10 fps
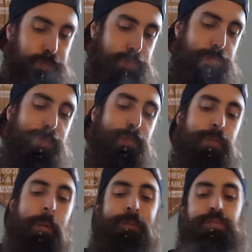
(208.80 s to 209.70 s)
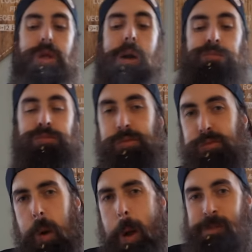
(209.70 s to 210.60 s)
you're eating.
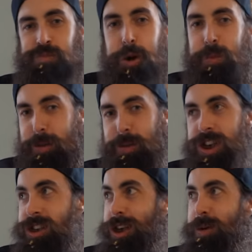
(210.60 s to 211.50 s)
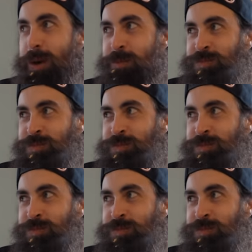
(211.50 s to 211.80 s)
Not when I'm eating, anyway.